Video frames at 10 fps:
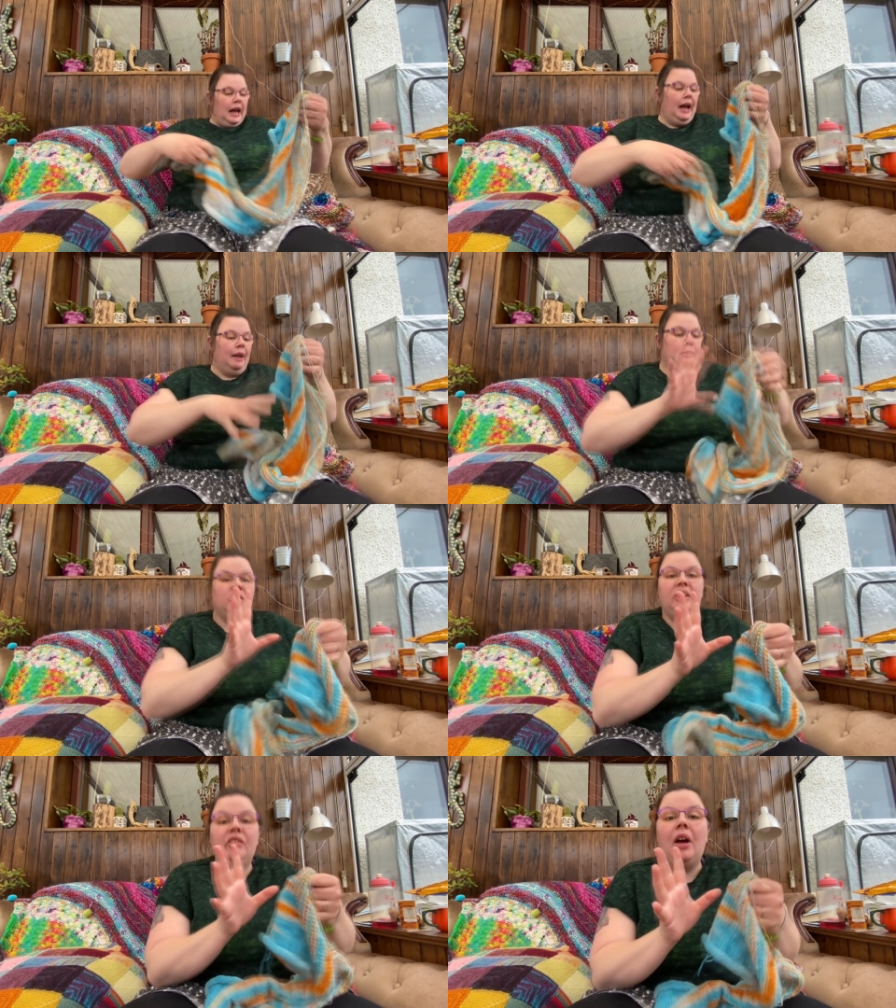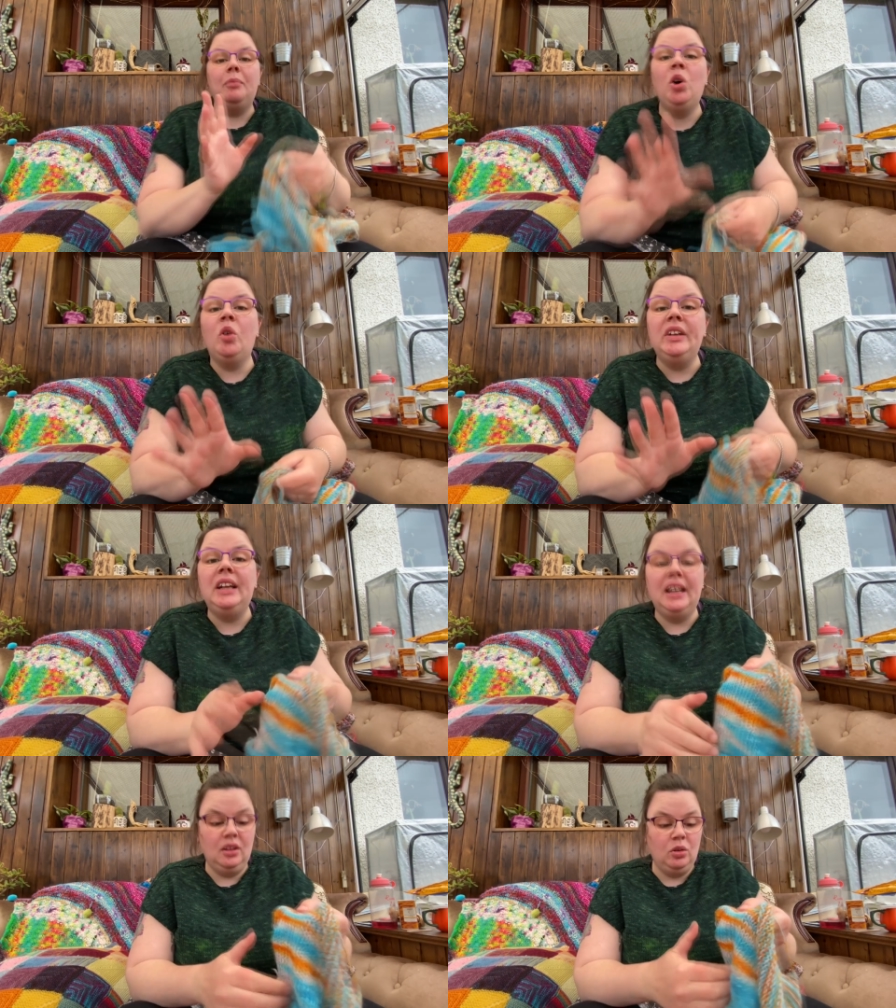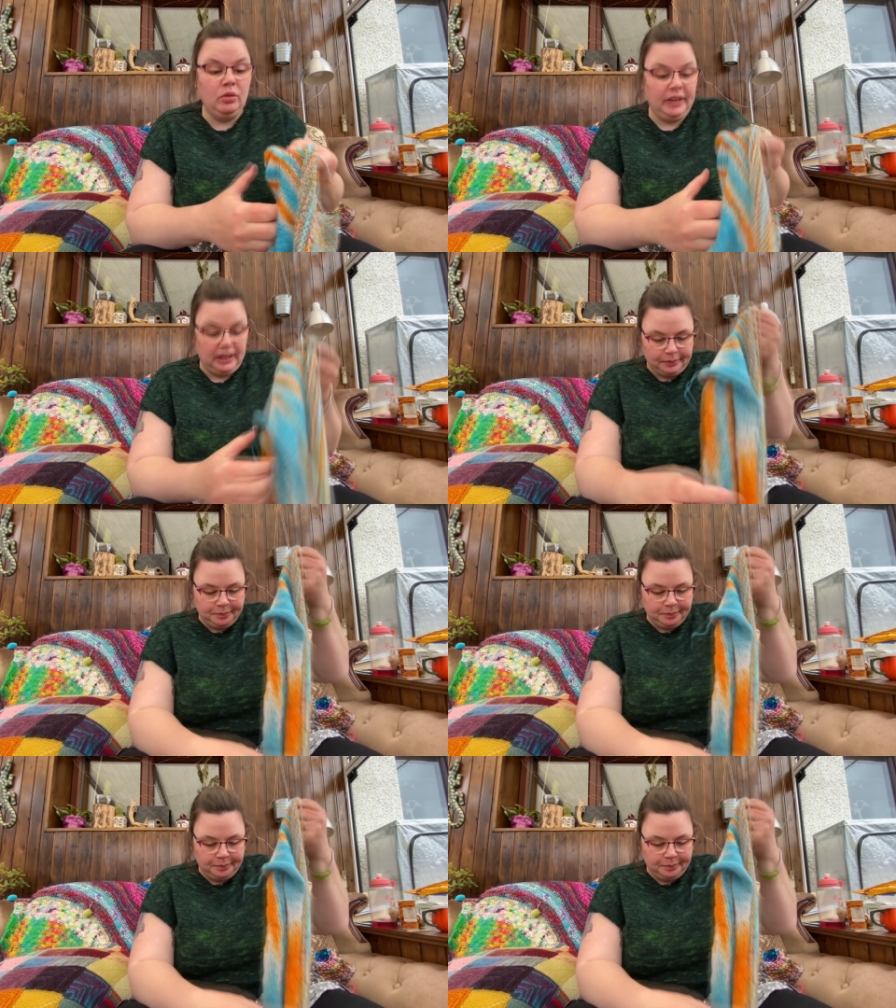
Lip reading: I'm not reknitting the whole thing.